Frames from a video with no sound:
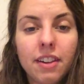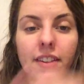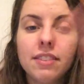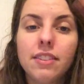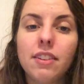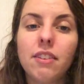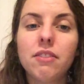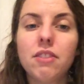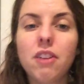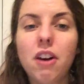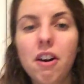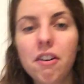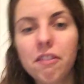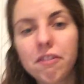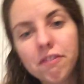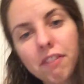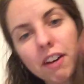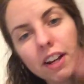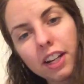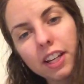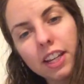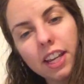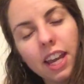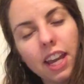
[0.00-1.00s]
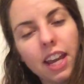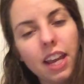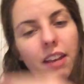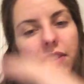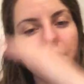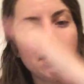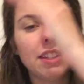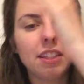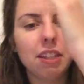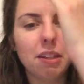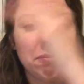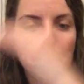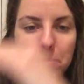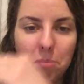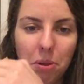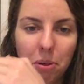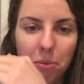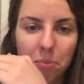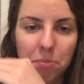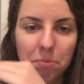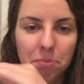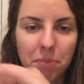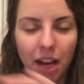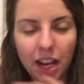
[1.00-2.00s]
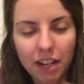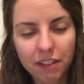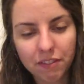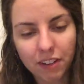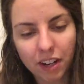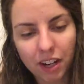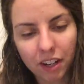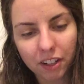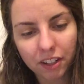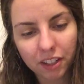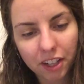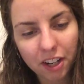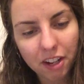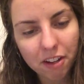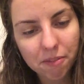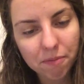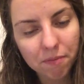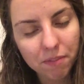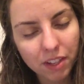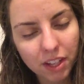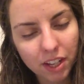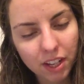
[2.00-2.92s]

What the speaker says: So it's all fun and games, and then boom, backfired, you know?